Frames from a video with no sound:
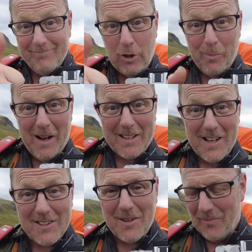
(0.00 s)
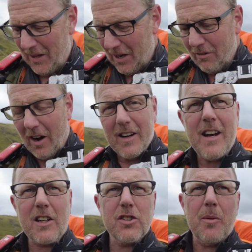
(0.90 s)
Not bad, that is it. Right,
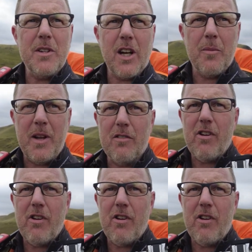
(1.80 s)
next stop is going to be the